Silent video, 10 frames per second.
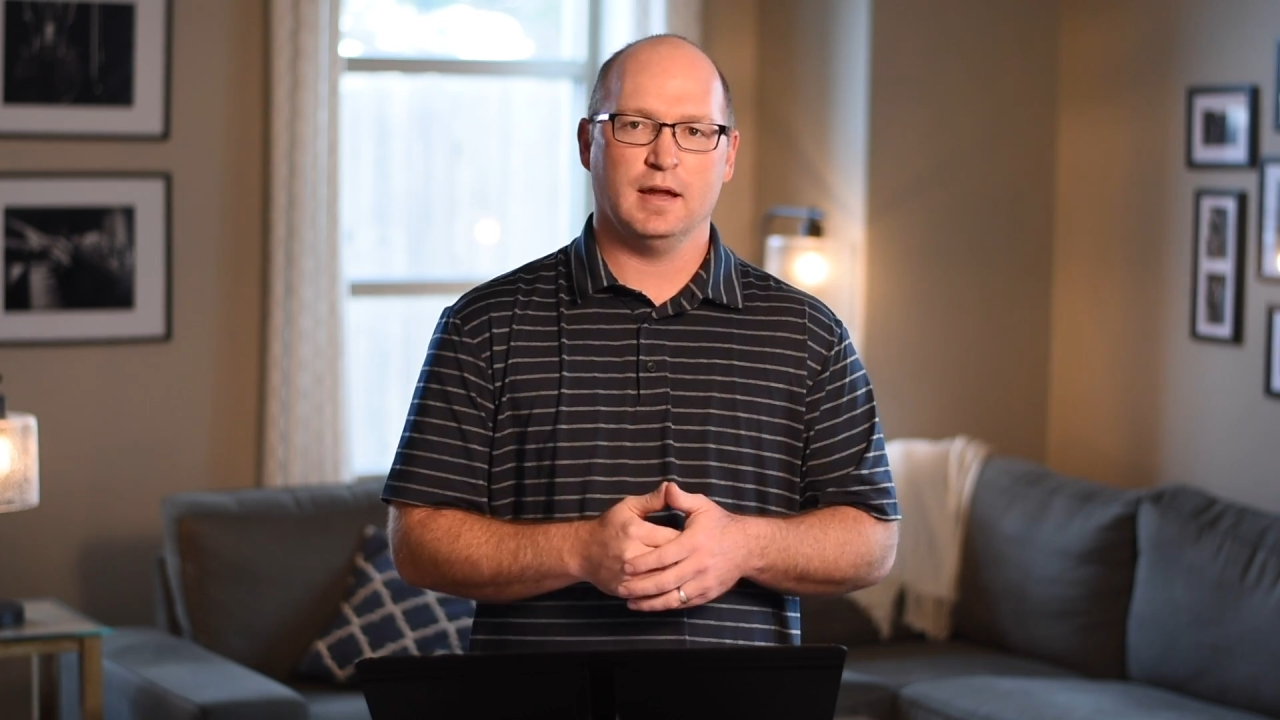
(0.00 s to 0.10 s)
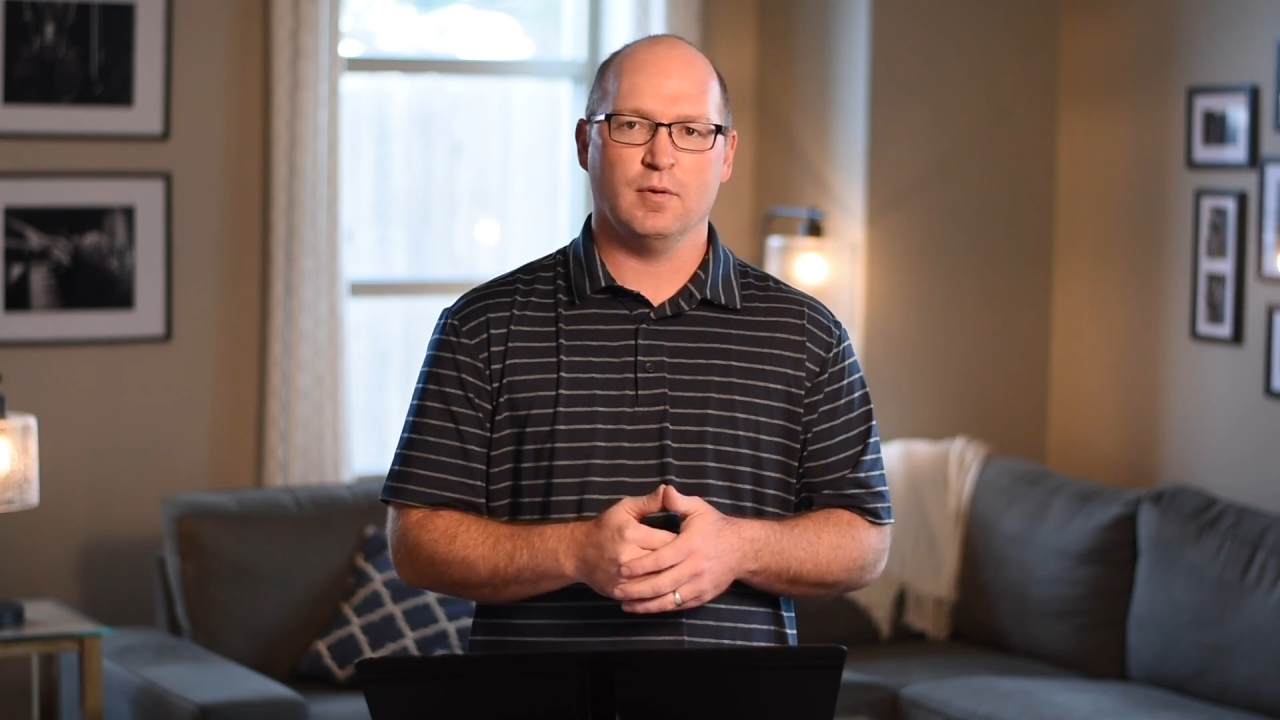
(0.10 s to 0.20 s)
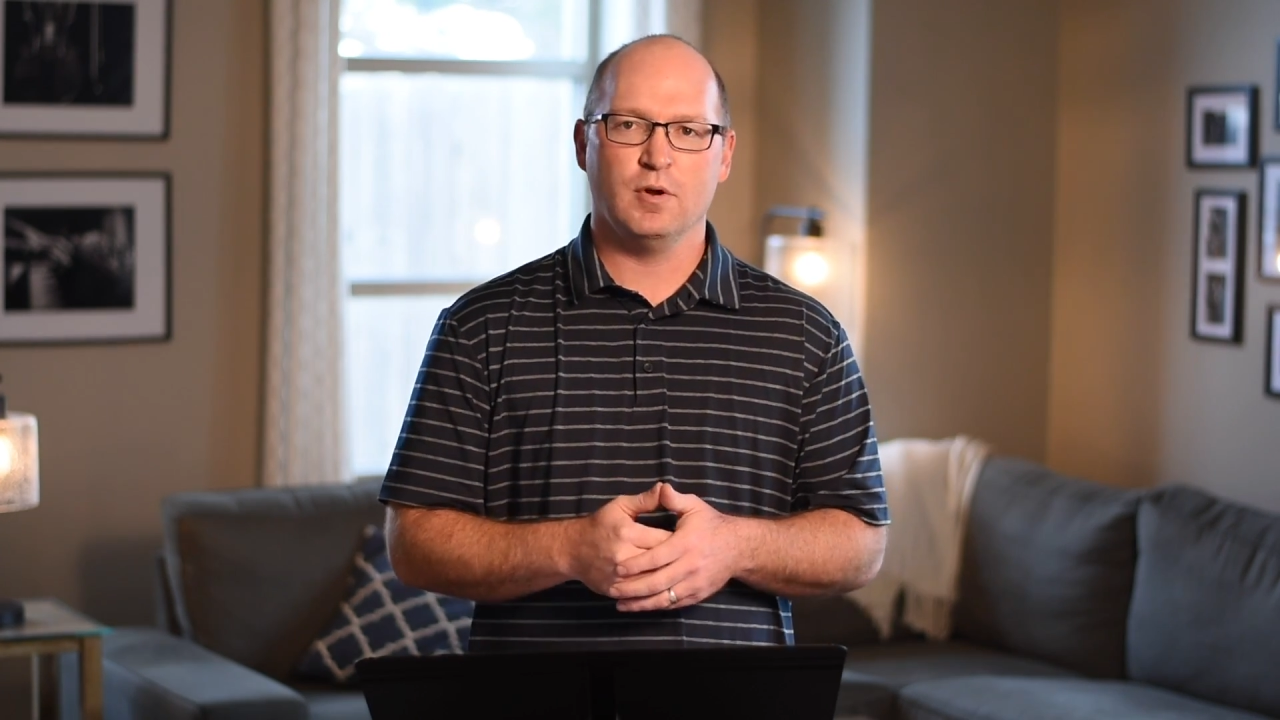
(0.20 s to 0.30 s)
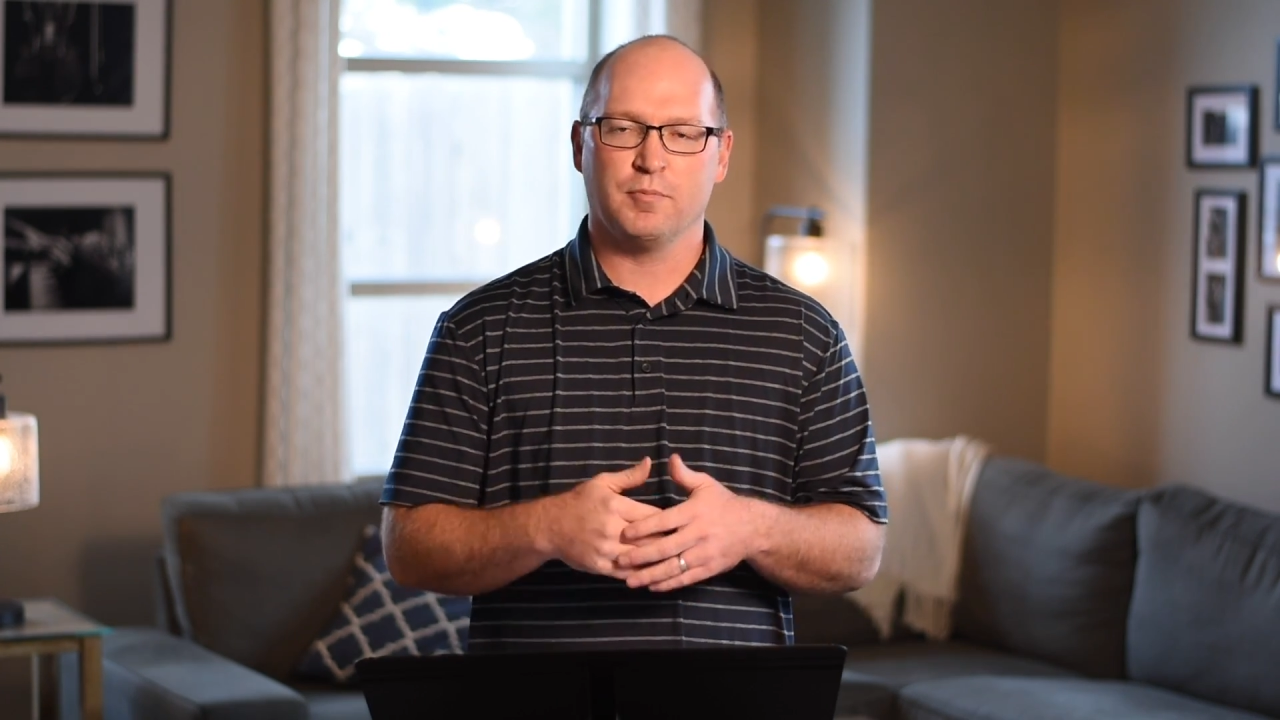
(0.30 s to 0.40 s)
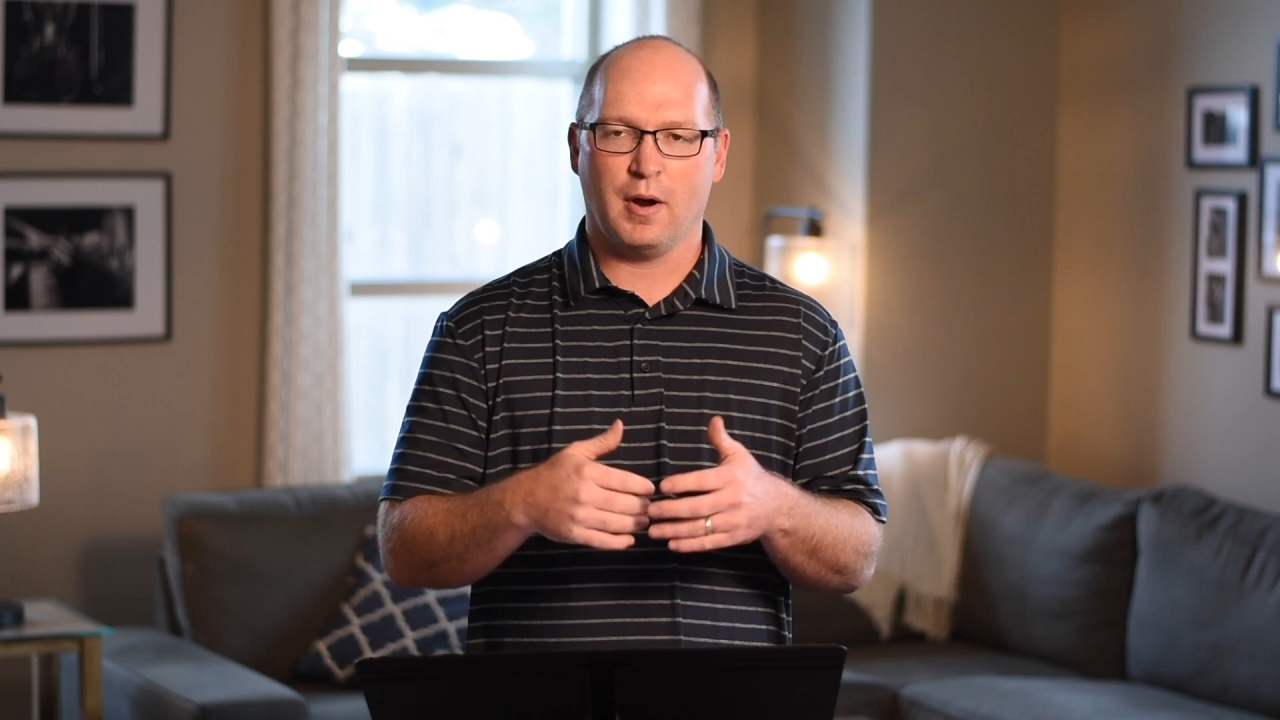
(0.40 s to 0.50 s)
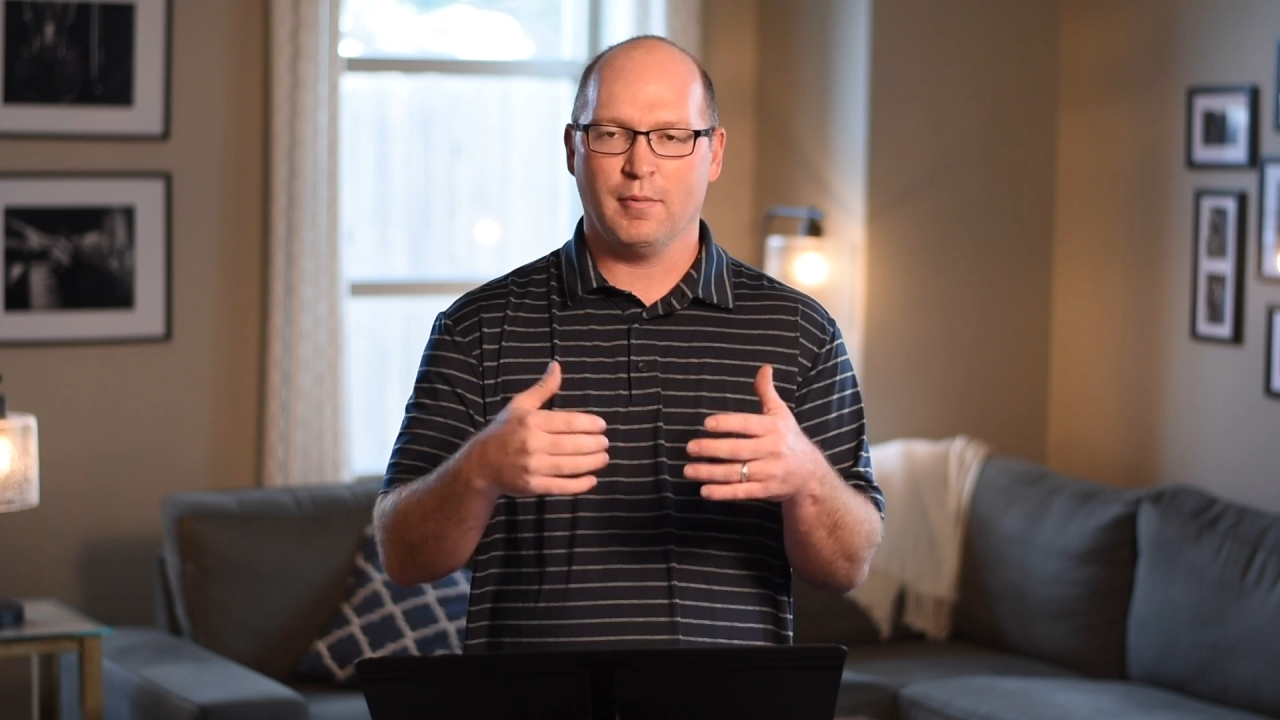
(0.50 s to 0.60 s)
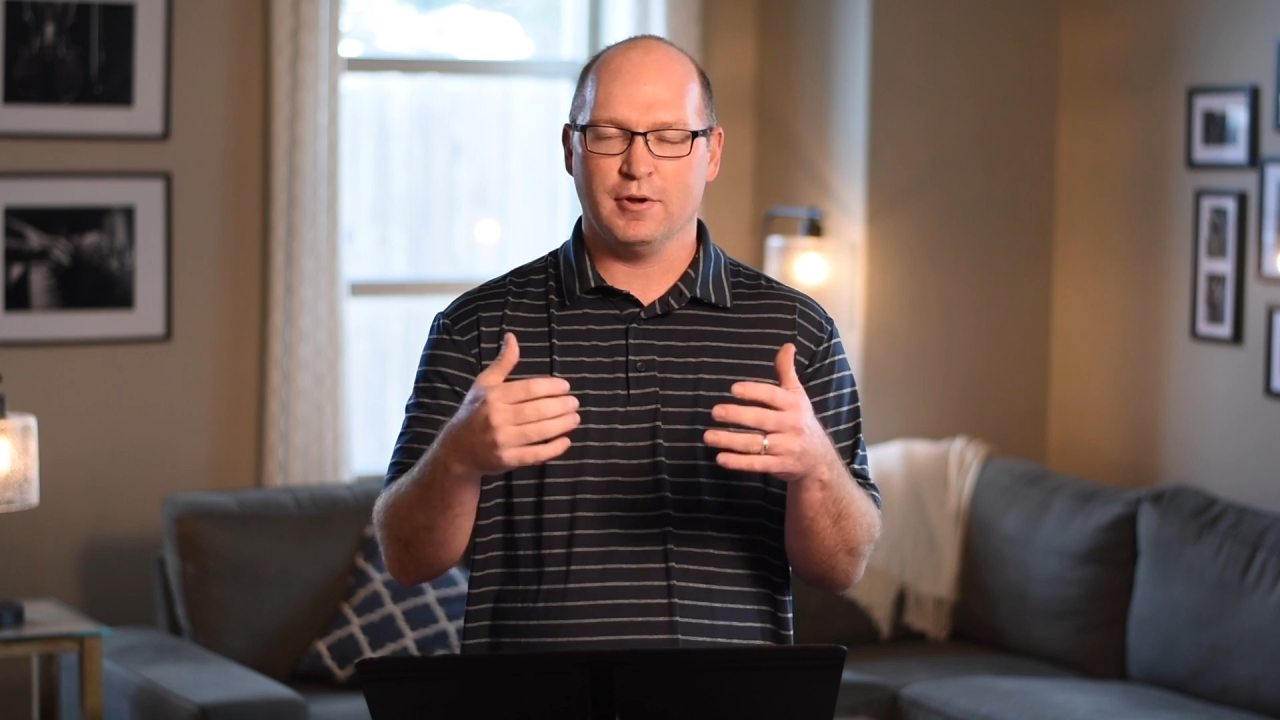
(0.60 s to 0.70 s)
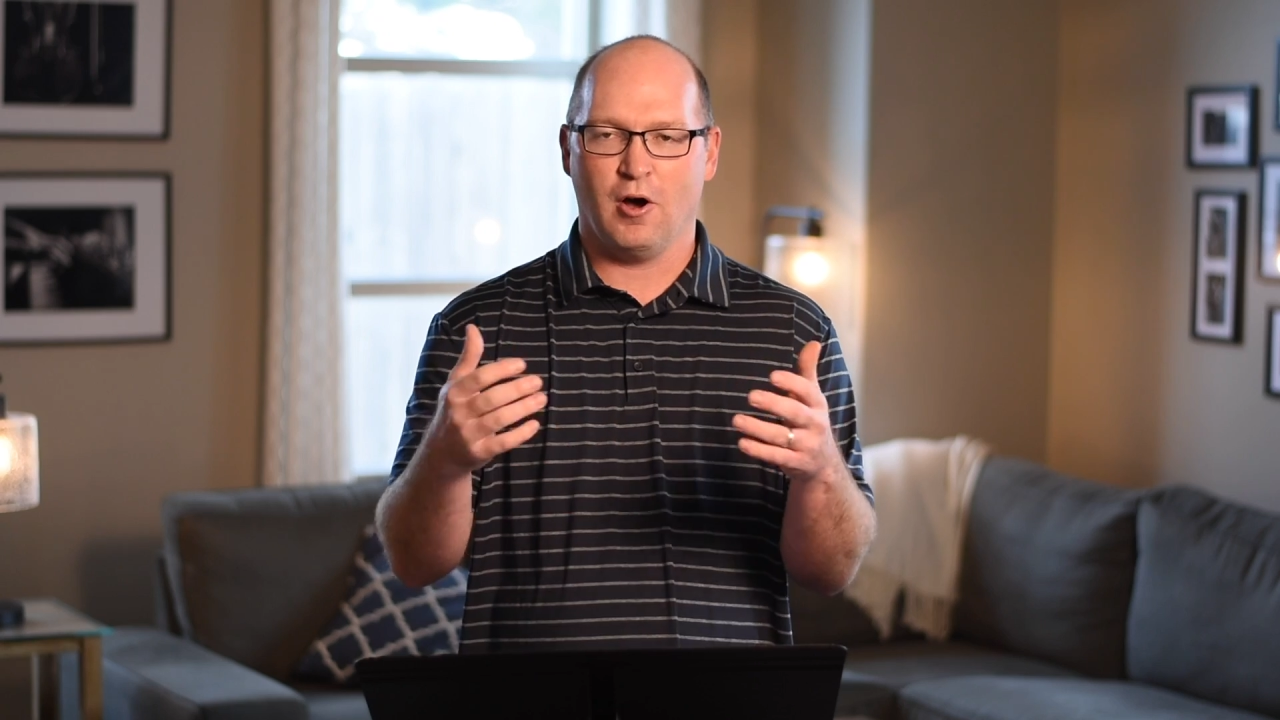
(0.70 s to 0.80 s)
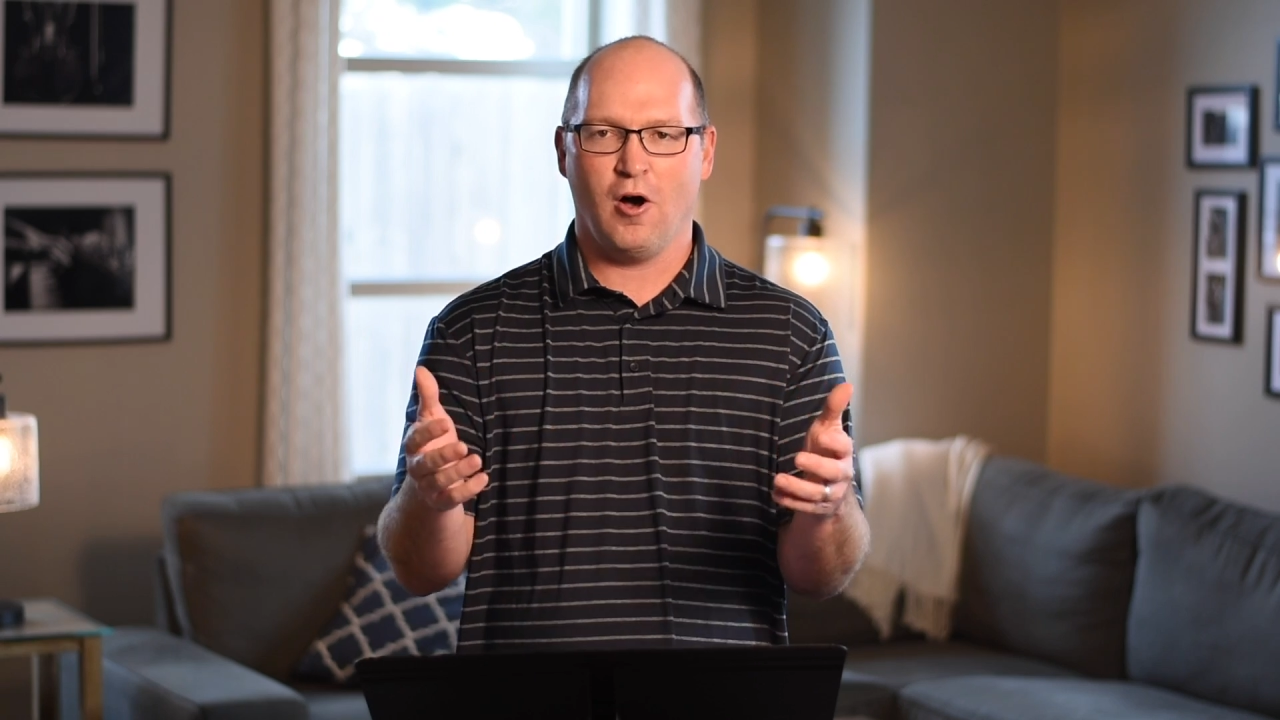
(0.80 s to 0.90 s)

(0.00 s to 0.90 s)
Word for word: And we've probably